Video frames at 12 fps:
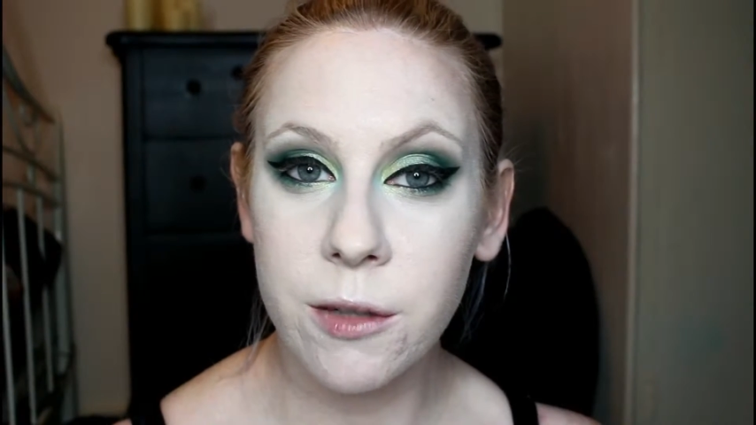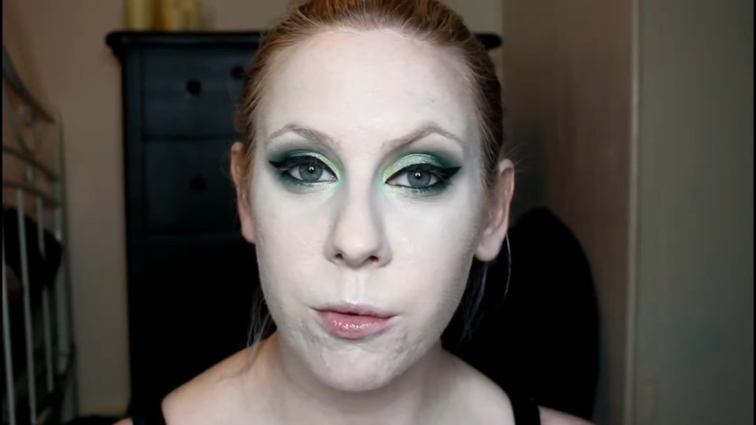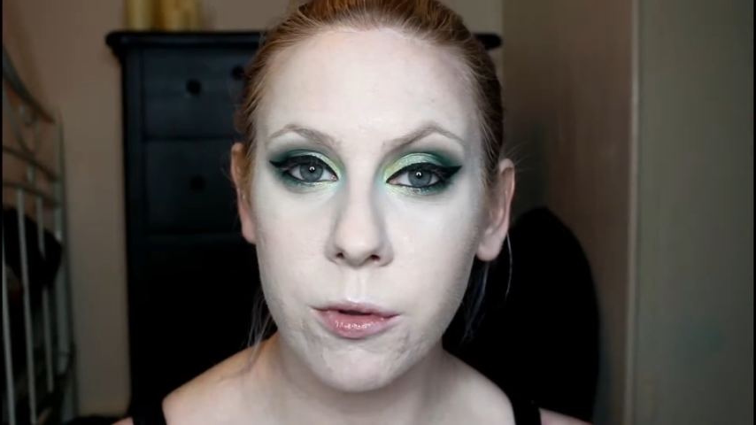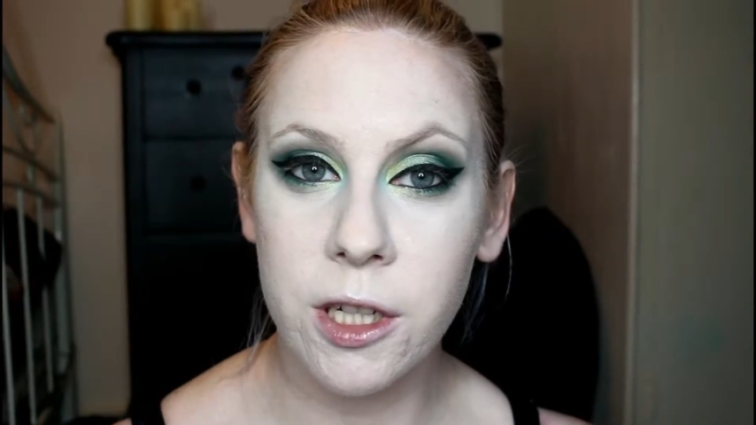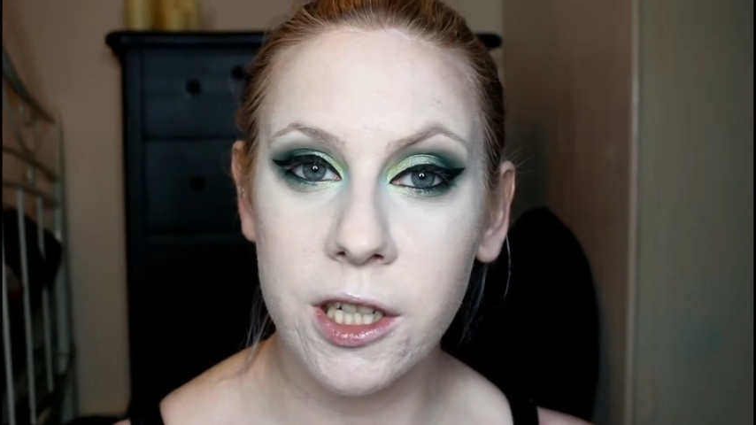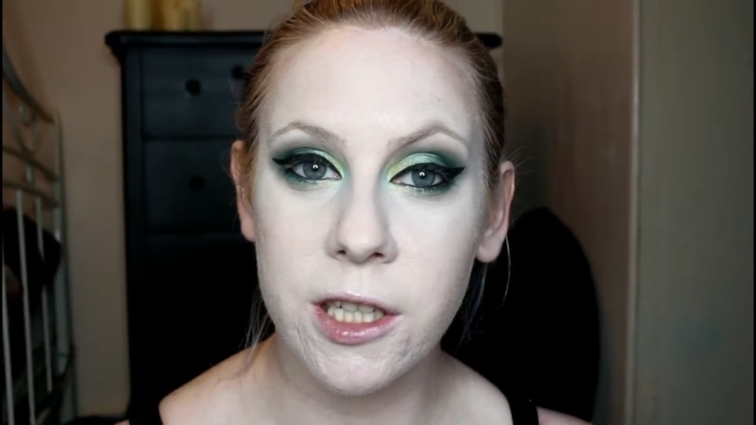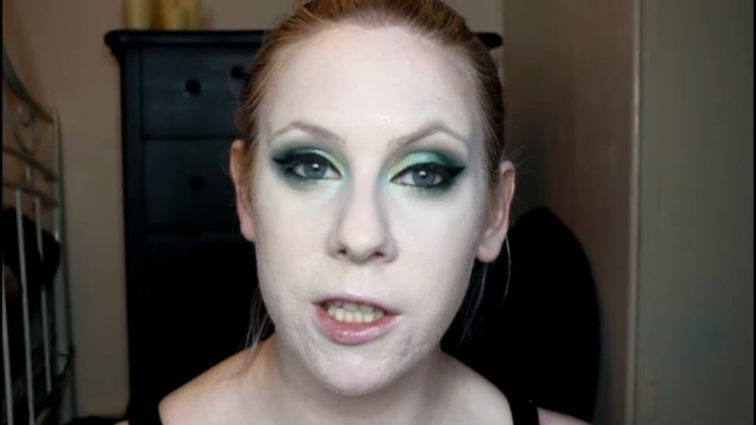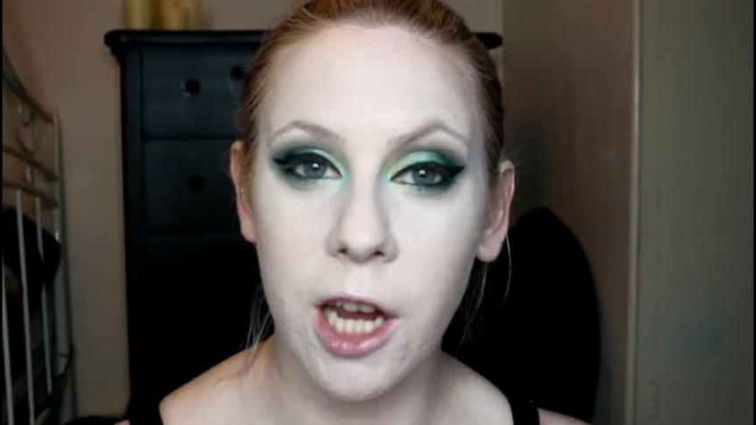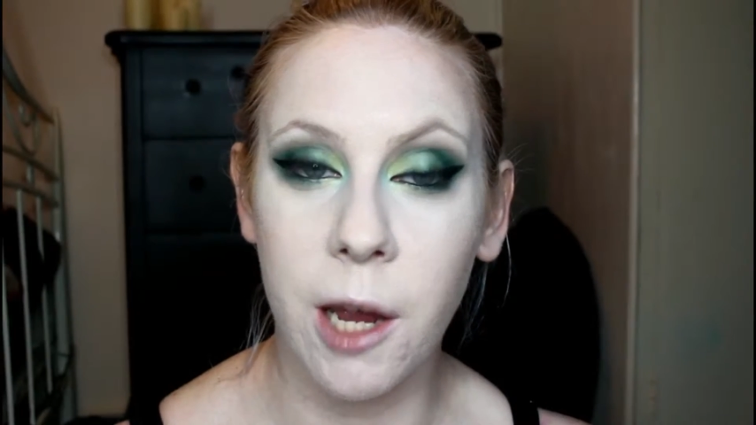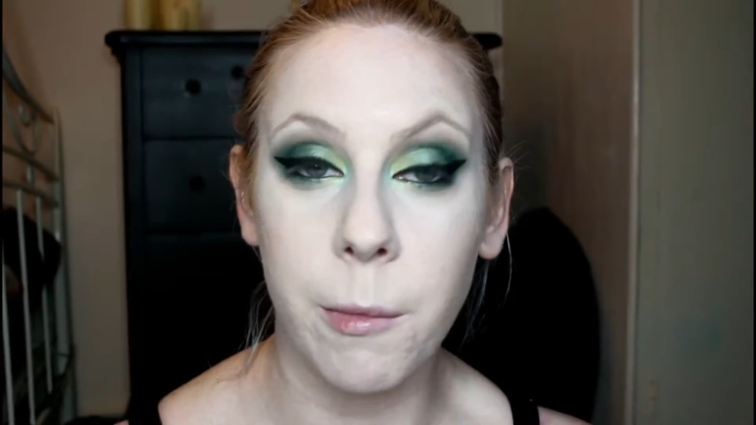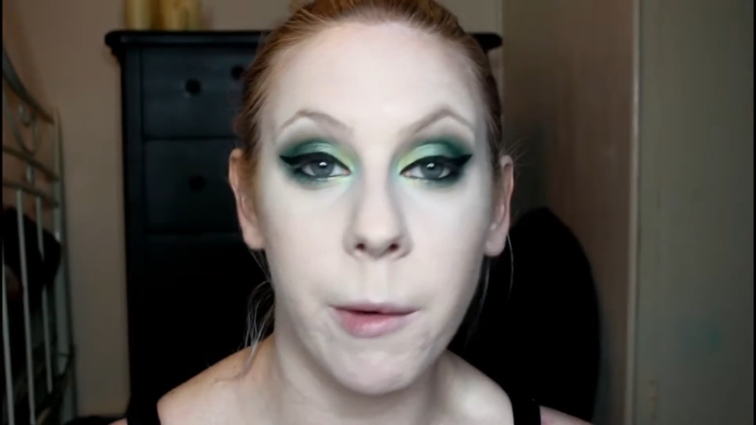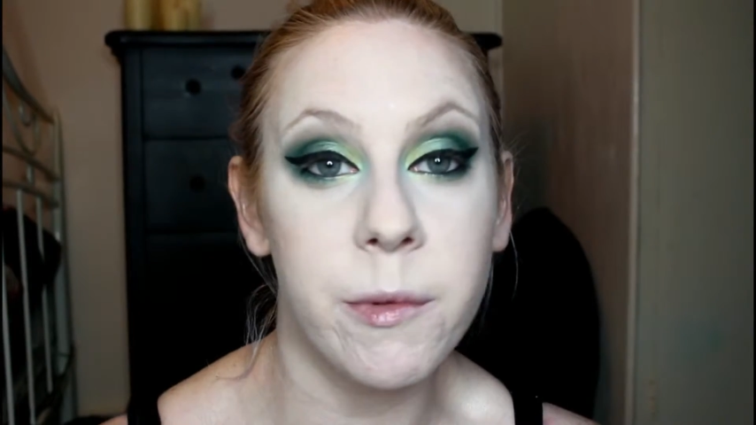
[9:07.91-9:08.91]
This will just
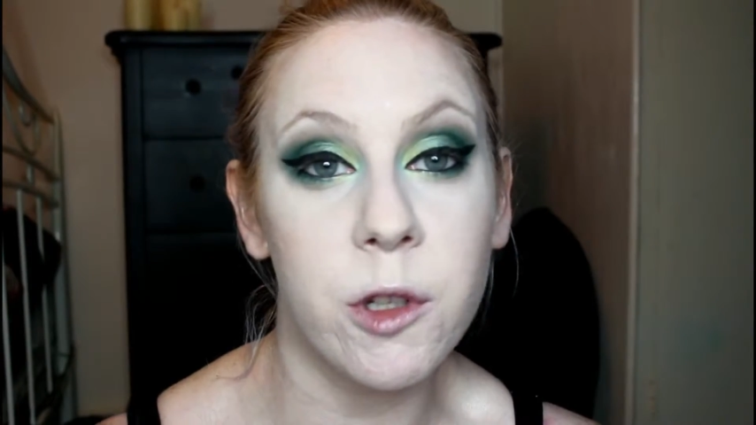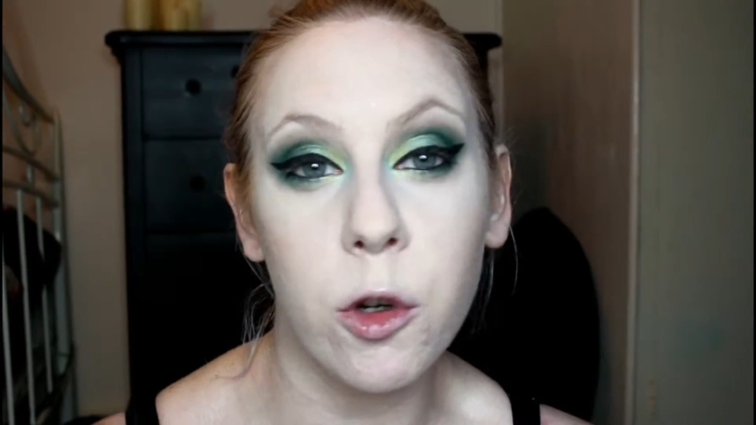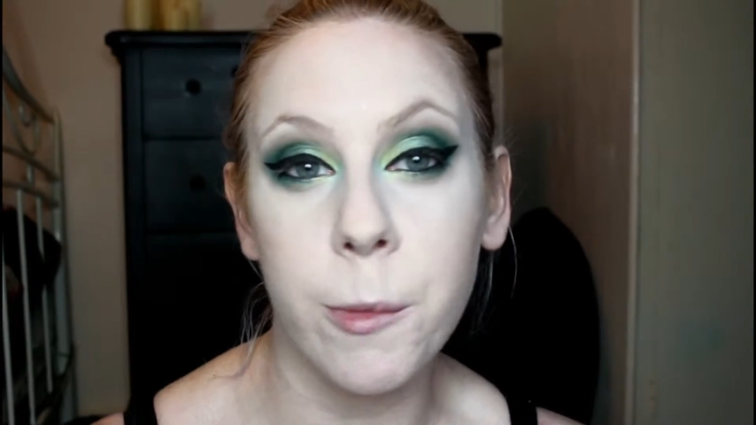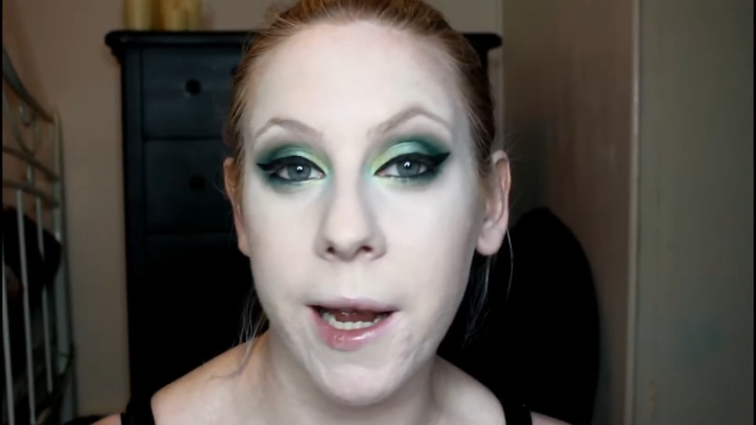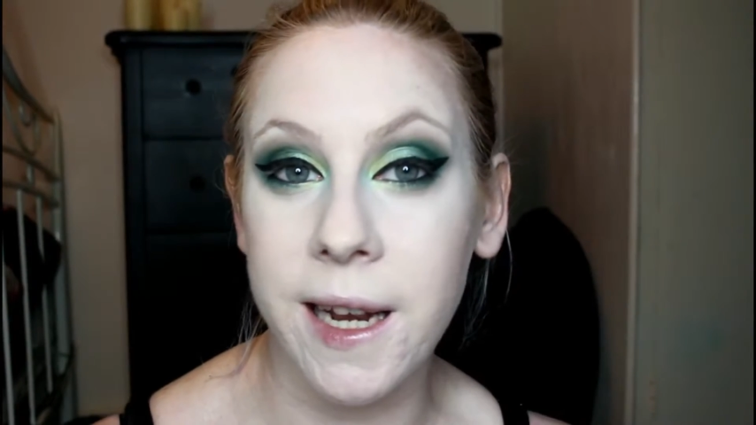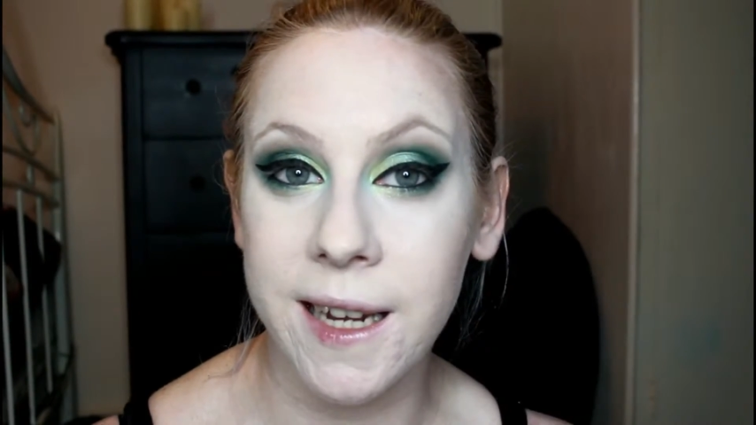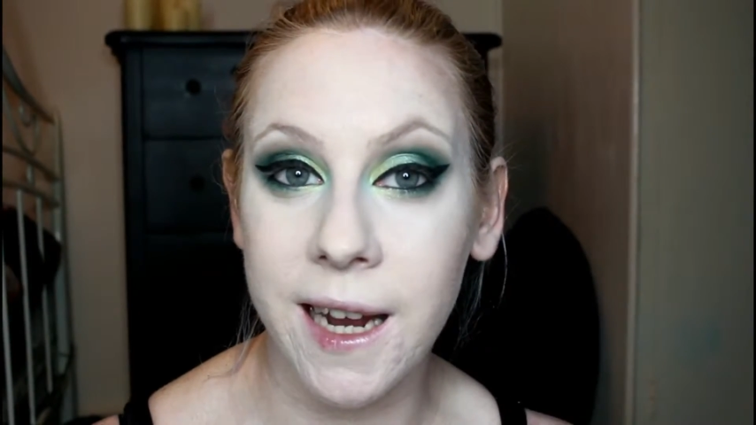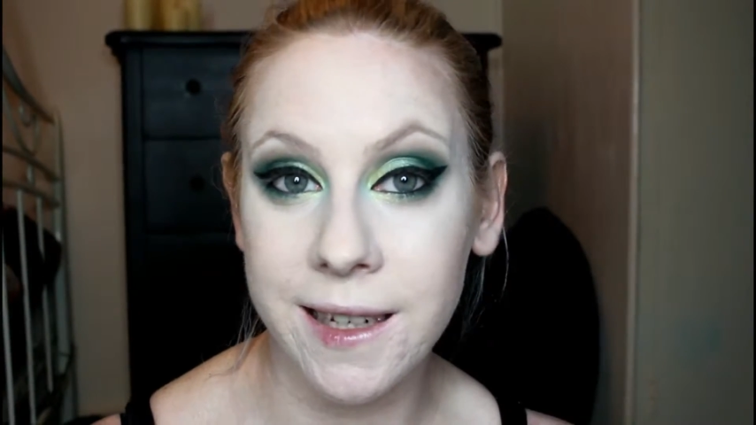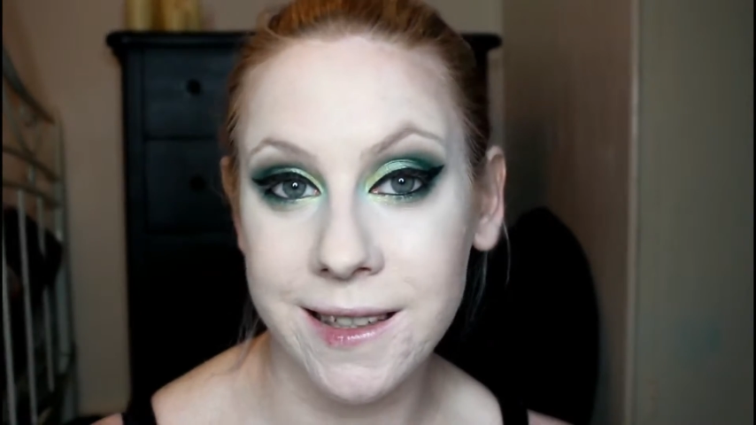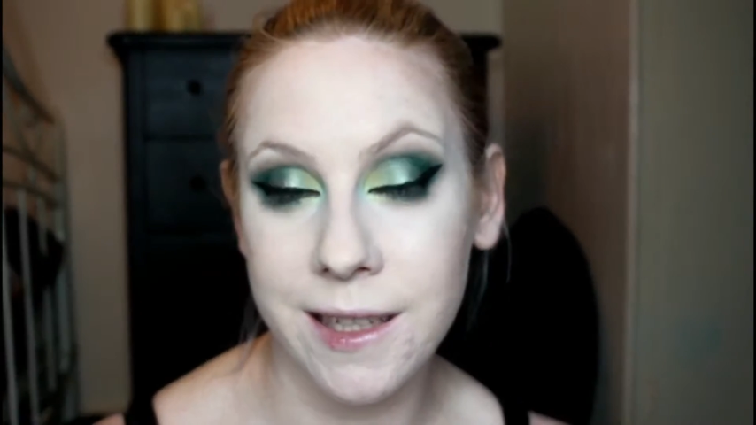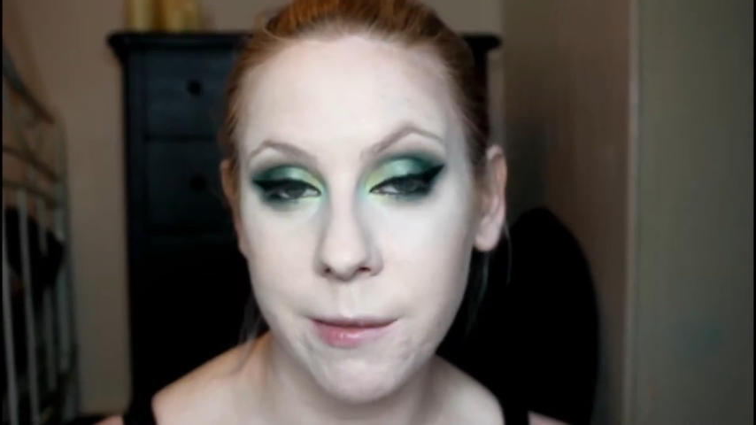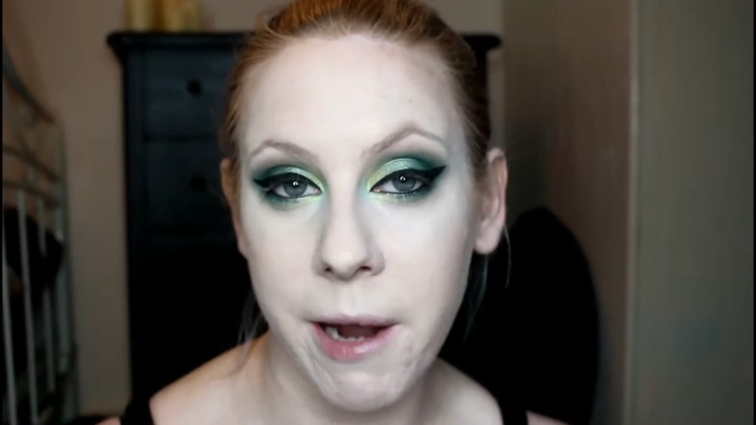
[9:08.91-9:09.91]
absorb any
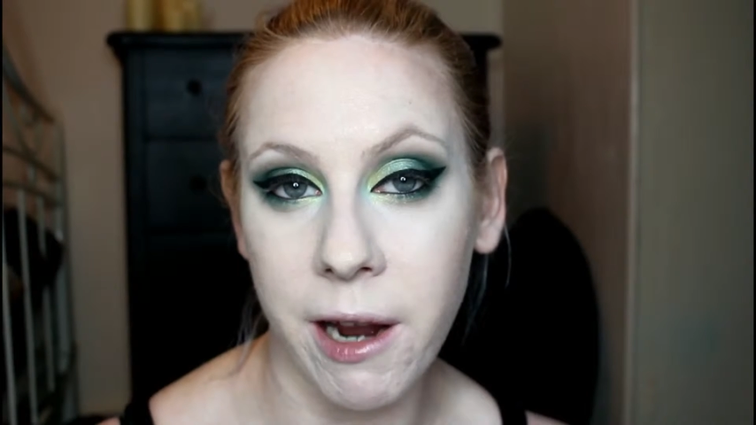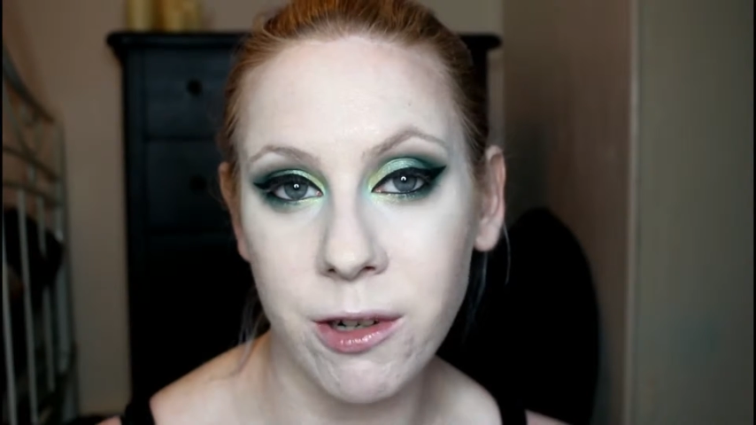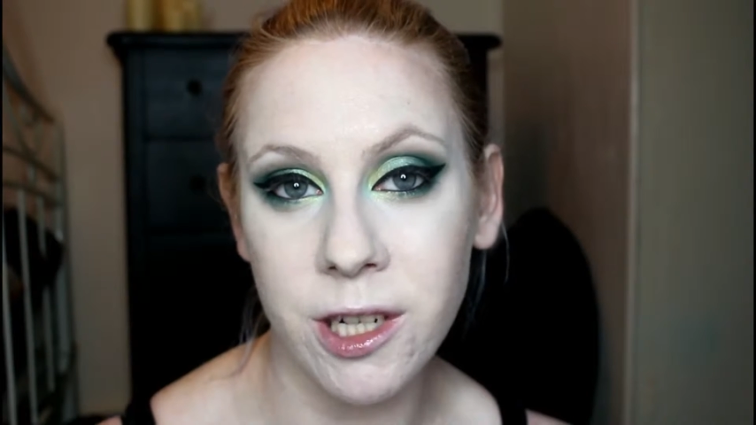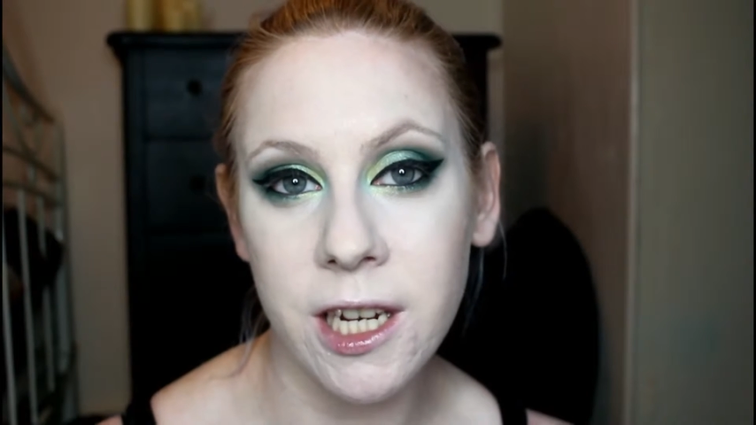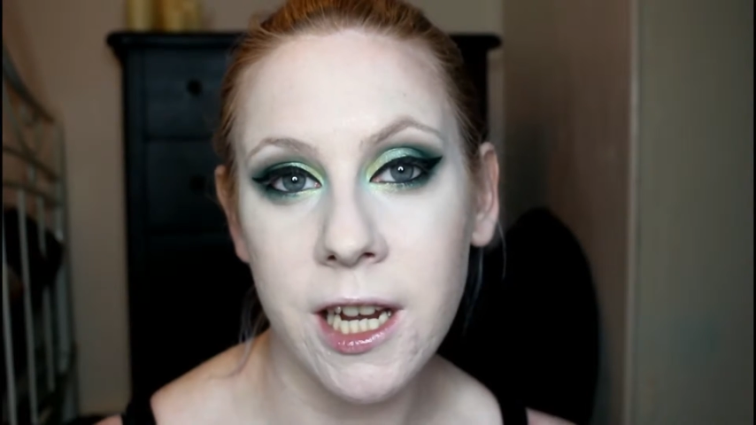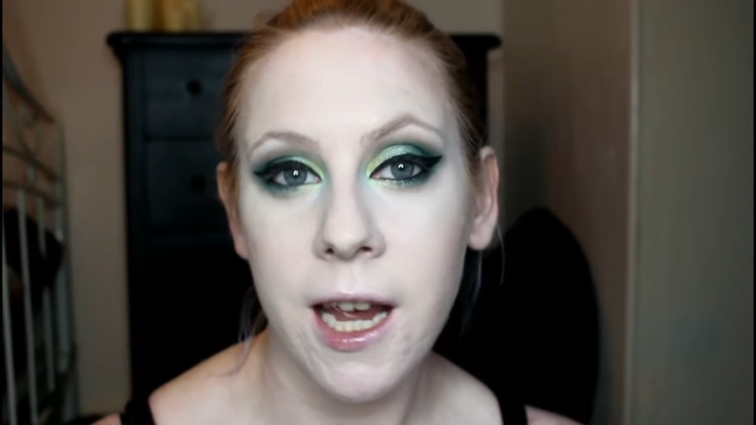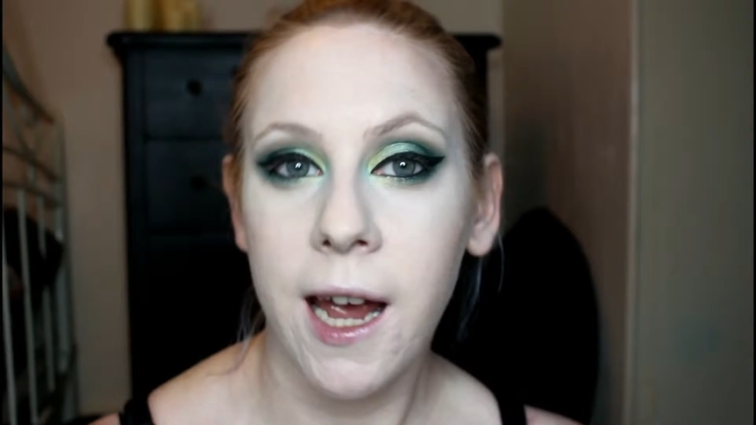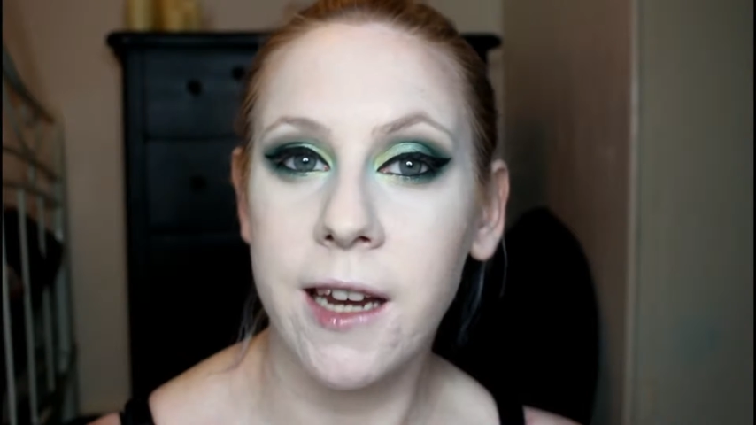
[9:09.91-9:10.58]
excess powder